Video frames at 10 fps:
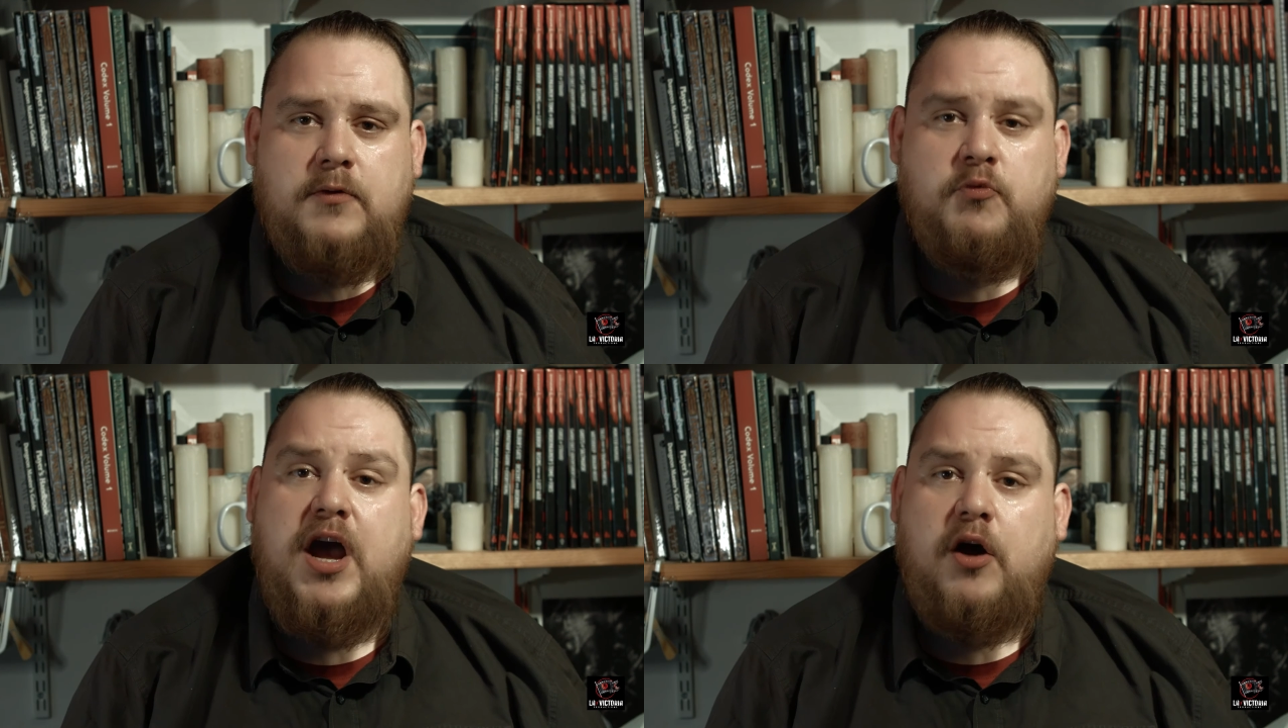
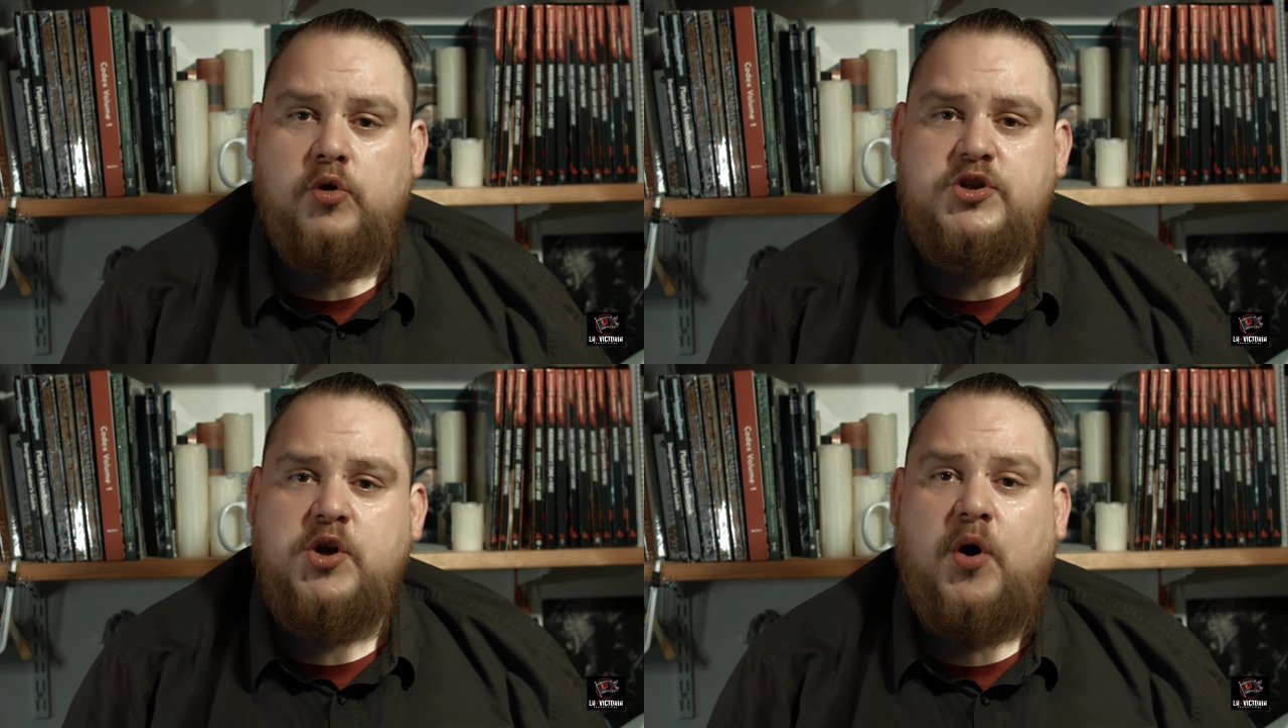We are
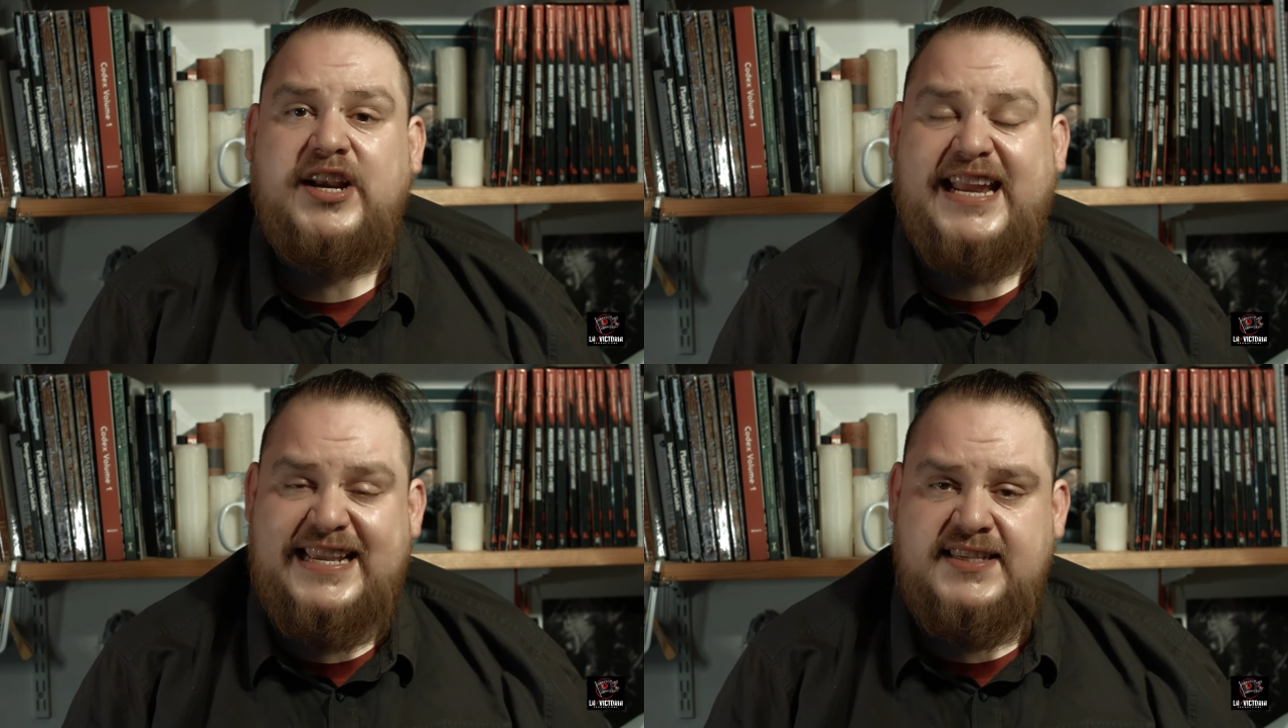also
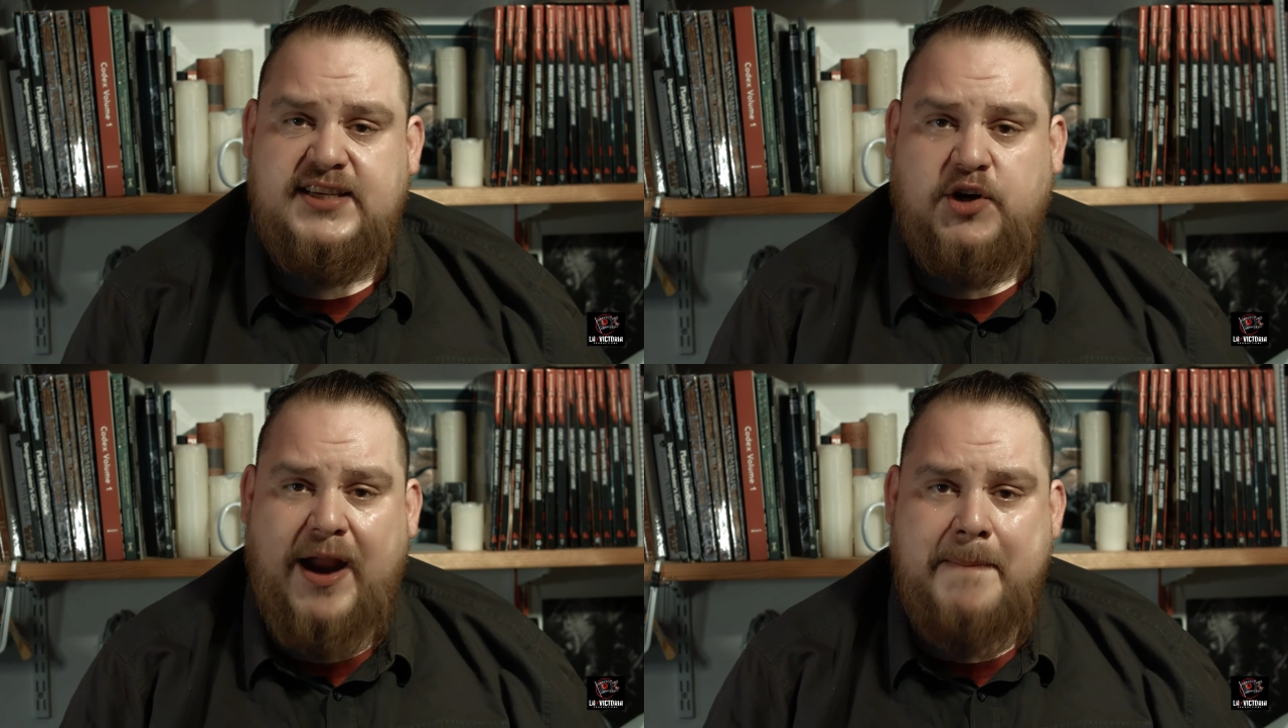on
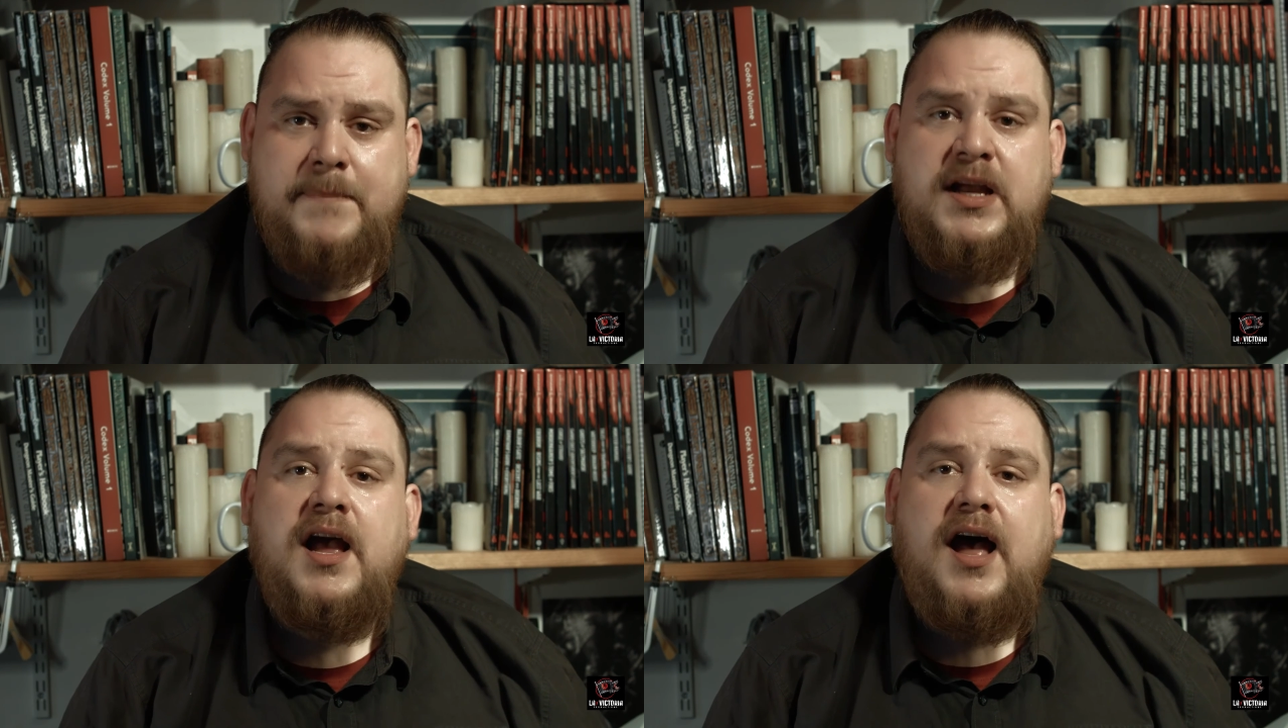
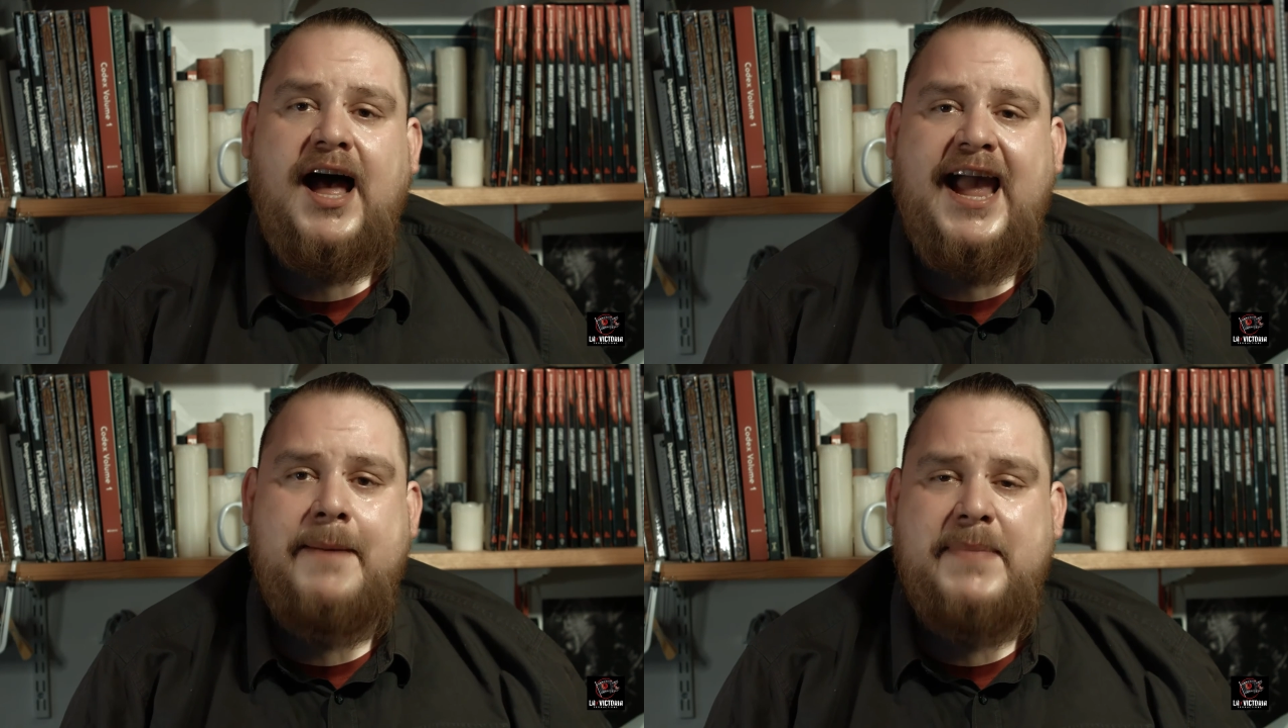Instagram.
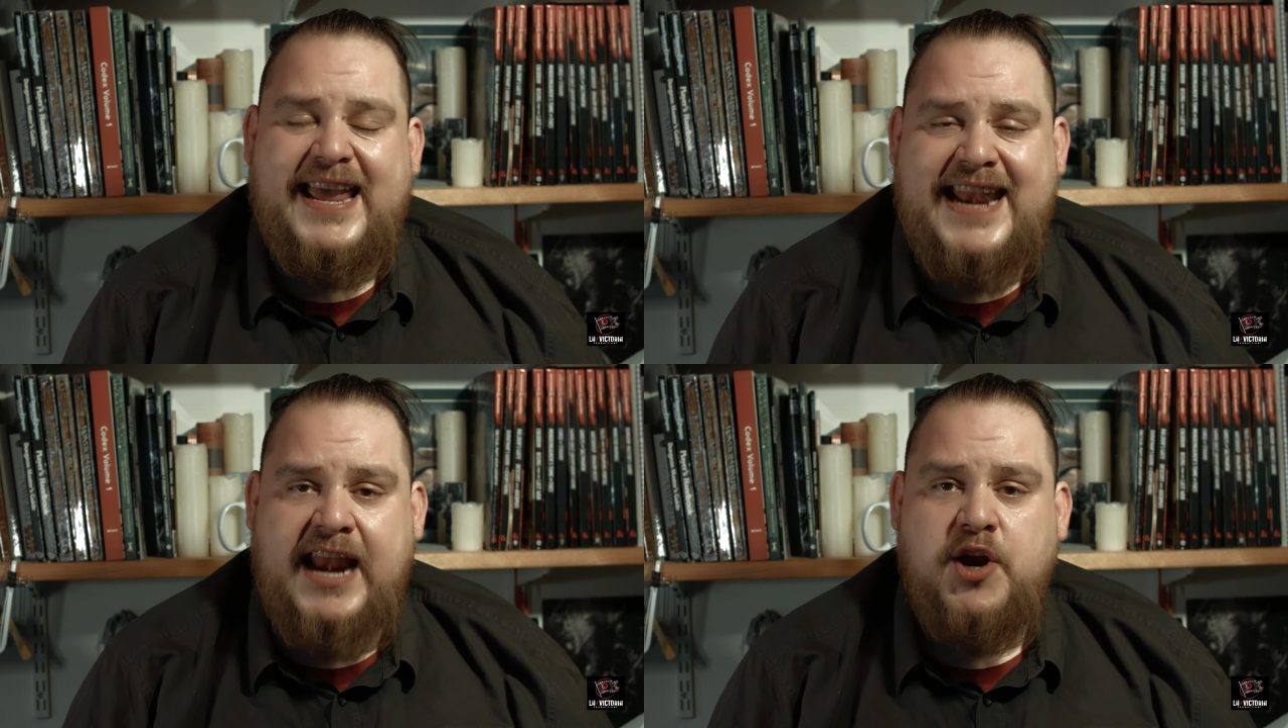I am
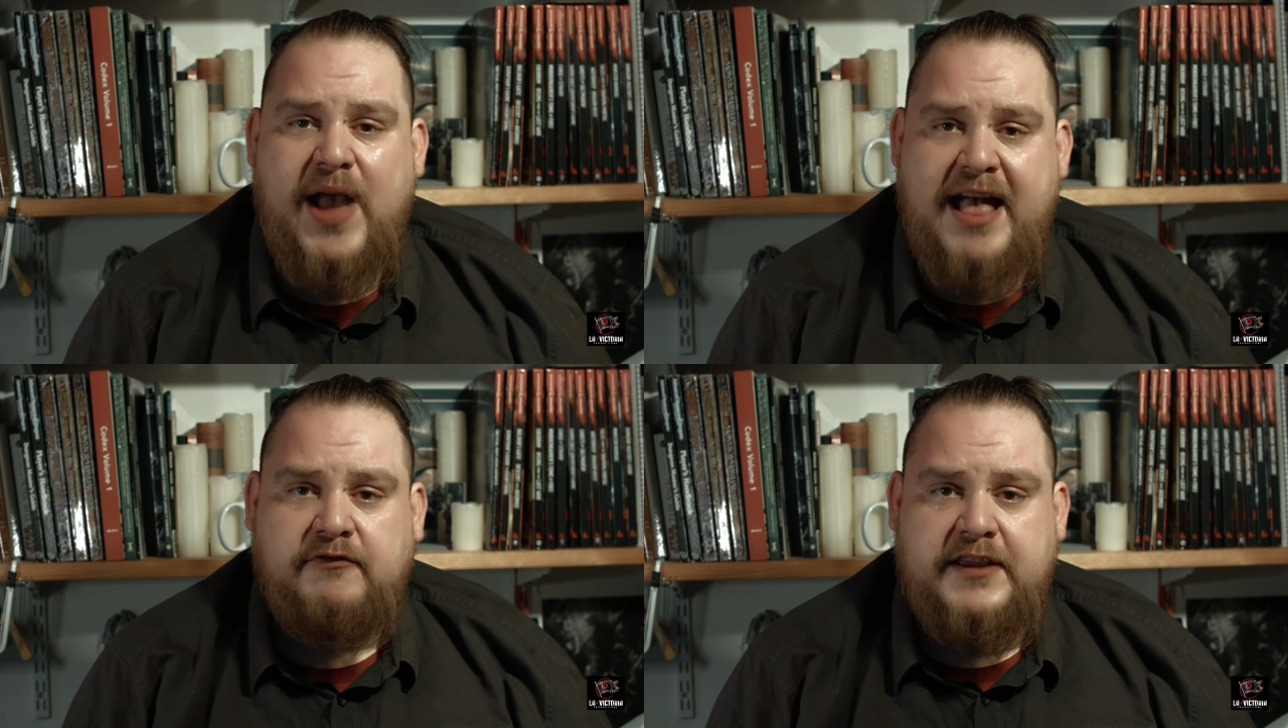
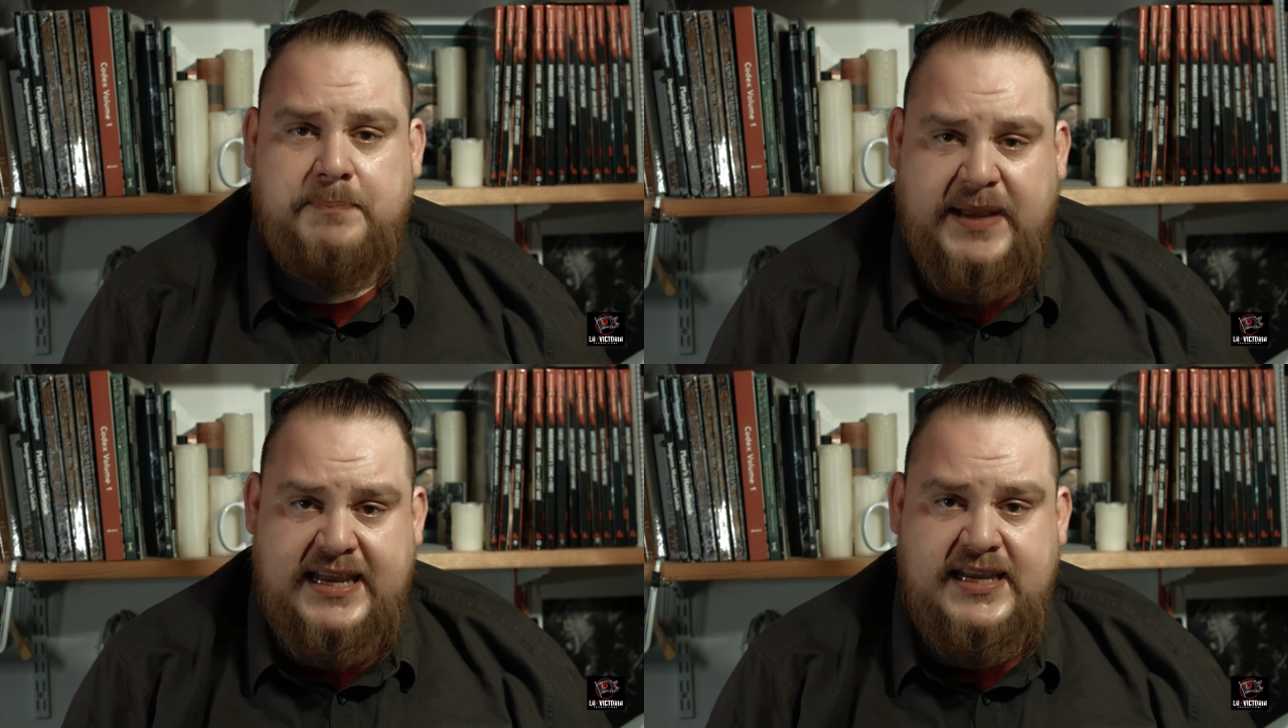Enano
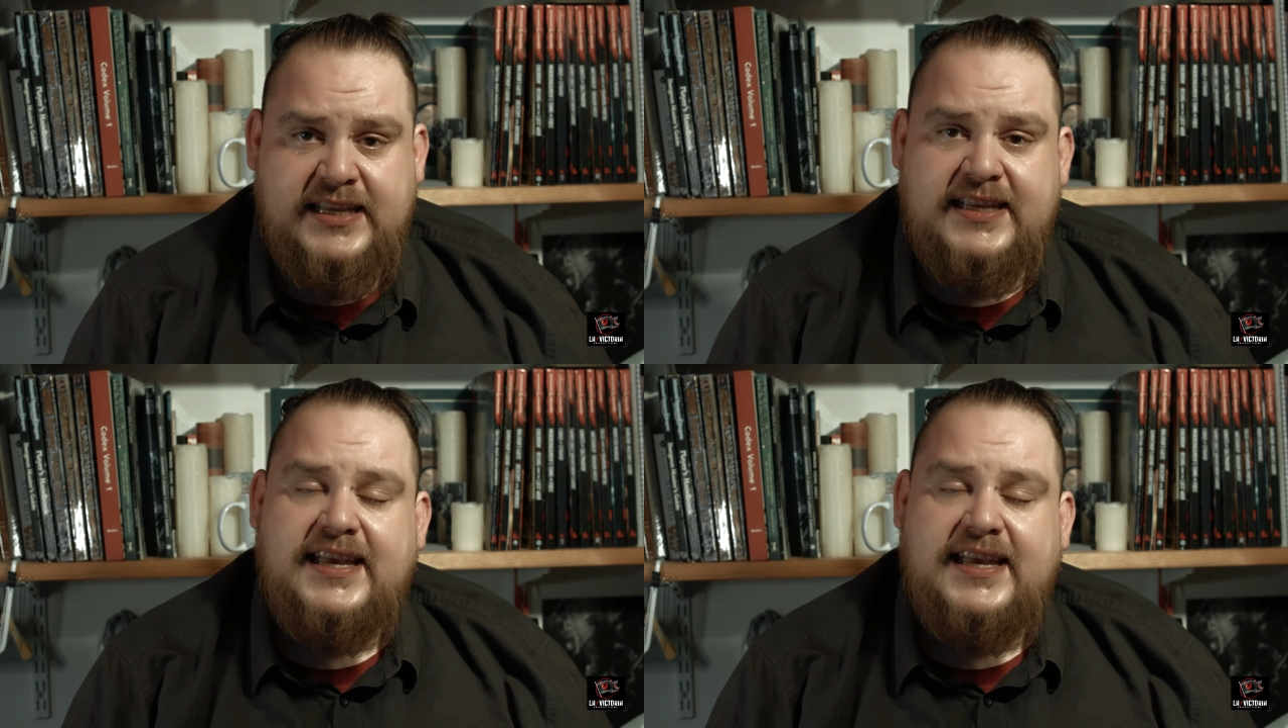LVP,